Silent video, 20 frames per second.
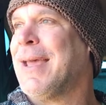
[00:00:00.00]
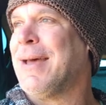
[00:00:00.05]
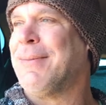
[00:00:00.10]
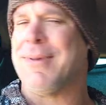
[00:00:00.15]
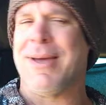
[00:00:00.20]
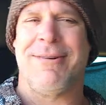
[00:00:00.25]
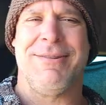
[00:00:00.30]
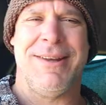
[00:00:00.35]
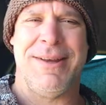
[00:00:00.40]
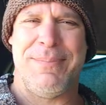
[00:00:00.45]
I'm
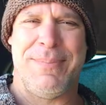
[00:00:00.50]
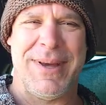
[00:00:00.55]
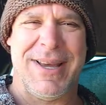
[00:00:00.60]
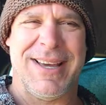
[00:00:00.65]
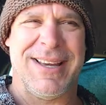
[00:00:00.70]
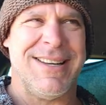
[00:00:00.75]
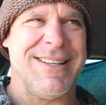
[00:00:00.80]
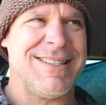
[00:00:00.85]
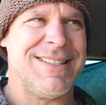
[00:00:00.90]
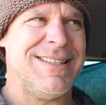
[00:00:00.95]
not really big
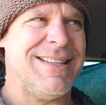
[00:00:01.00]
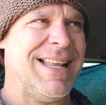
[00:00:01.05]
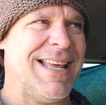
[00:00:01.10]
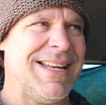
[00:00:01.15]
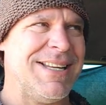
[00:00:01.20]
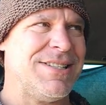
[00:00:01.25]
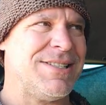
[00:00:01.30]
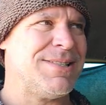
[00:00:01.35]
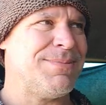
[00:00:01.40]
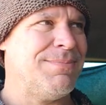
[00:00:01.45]
on his
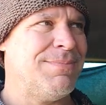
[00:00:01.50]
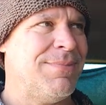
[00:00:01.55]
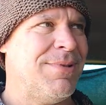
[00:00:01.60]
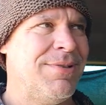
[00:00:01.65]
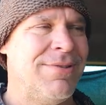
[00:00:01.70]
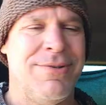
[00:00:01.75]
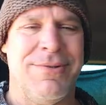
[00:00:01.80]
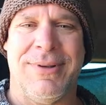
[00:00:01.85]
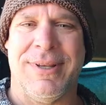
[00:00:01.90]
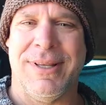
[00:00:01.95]
latest
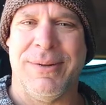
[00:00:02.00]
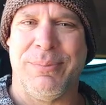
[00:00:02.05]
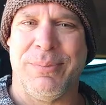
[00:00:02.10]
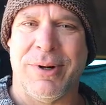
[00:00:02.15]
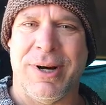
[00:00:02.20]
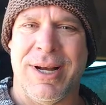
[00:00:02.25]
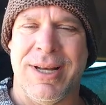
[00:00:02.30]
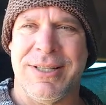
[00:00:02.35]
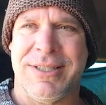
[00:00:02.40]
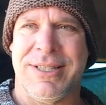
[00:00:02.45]
movie with
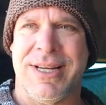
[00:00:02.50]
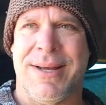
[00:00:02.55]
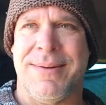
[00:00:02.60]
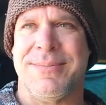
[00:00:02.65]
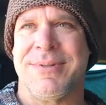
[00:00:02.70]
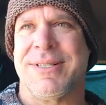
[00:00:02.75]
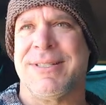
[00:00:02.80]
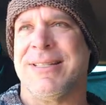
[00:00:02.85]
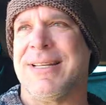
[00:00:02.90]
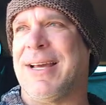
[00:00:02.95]
LeBron
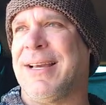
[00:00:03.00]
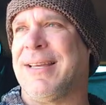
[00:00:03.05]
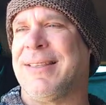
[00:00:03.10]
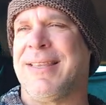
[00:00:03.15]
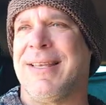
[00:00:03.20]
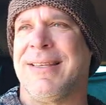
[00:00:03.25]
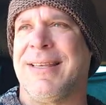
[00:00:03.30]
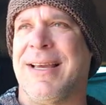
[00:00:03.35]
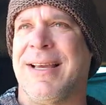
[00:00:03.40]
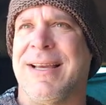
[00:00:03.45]
James, because I
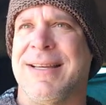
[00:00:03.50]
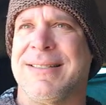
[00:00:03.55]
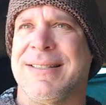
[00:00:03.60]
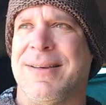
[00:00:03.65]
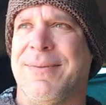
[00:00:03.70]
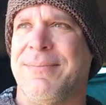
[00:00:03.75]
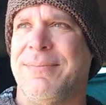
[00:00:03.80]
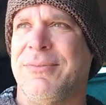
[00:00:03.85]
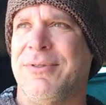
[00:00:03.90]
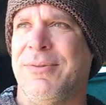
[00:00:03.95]
think that guy's
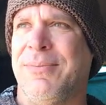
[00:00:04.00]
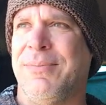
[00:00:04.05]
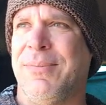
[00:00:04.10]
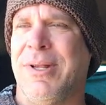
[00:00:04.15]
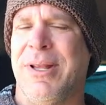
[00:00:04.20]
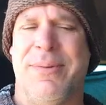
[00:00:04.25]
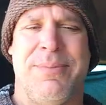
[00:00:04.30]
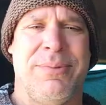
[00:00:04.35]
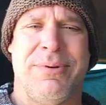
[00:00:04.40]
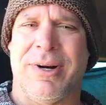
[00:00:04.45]

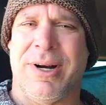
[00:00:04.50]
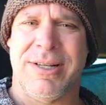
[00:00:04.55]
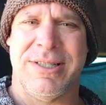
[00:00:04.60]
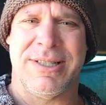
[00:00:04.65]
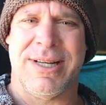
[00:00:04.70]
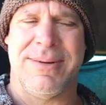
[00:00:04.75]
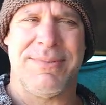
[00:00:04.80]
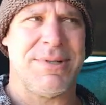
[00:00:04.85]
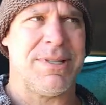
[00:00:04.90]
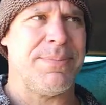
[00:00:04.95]
a LeBron
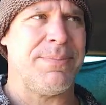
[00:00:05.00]
James